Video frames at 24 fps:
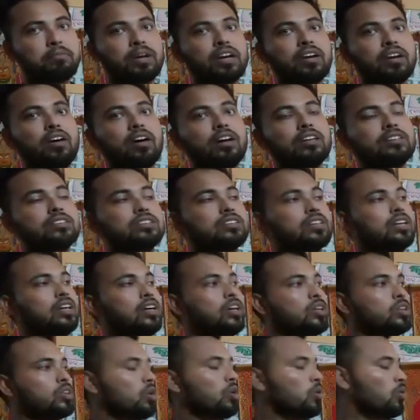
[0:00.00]
because
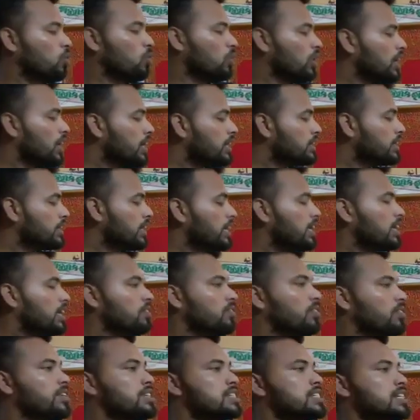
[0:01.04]
the only thing
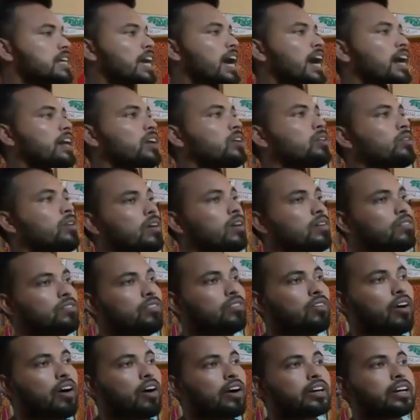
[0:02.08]
which can
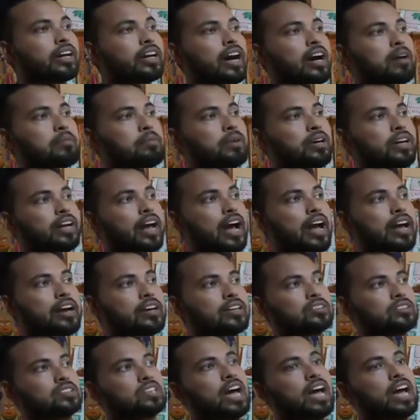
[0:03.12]
convert carbon
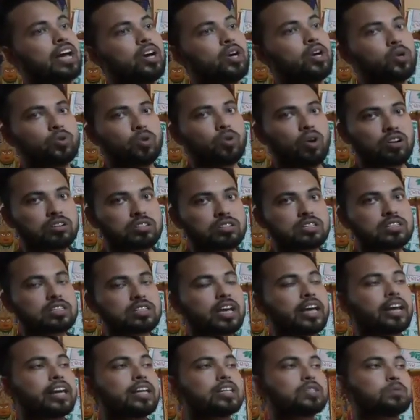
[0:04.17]
dioxide to
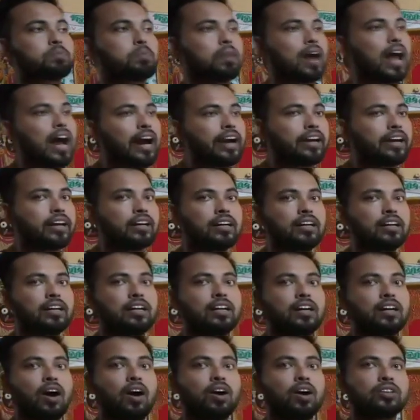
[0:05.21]
oxygen is plant.
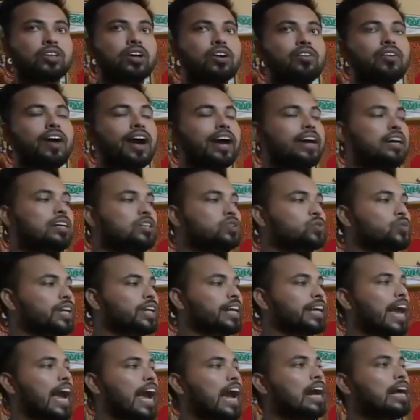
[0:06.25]
Otherwise, we
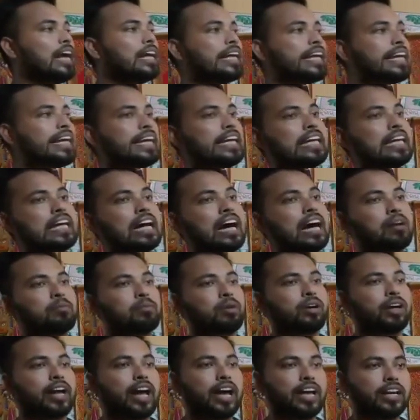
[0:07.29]
can't heal
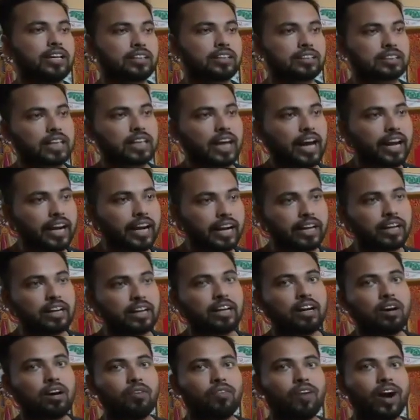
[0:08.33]
carbon dioxide.
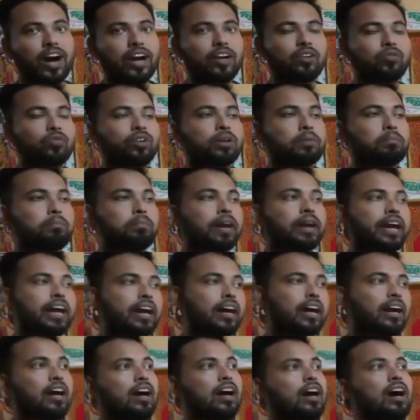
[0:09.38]
What we
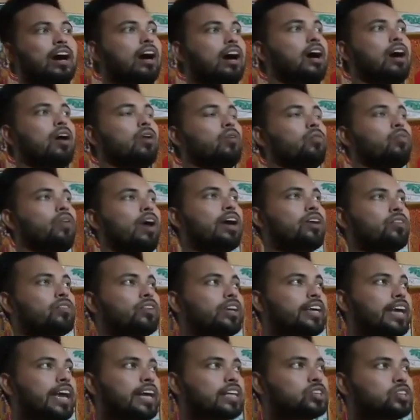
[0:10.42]
breathe, what
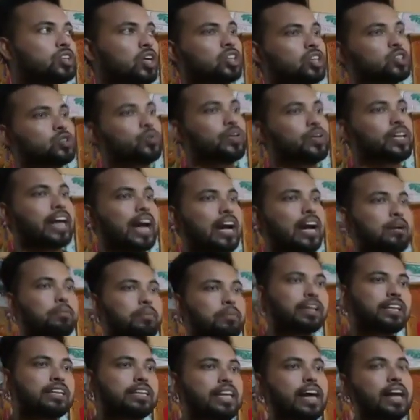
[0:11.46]
we exhaust, we can't
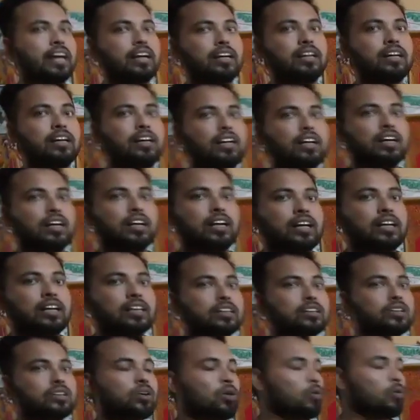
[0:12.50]
breathe that.
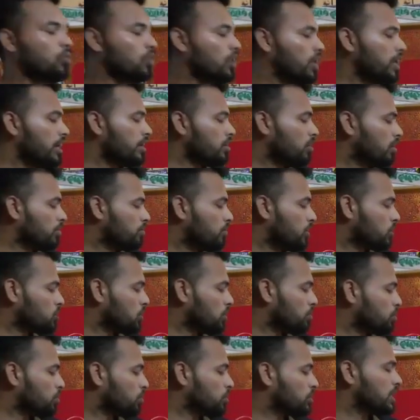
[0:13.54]
The only
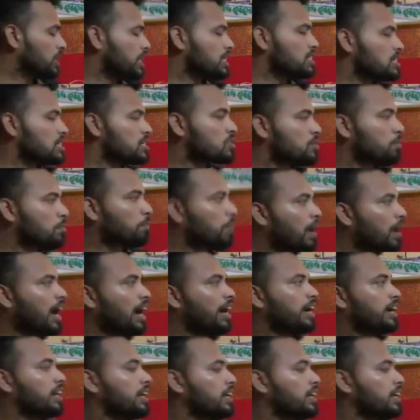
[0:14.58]
conversion process is the plant.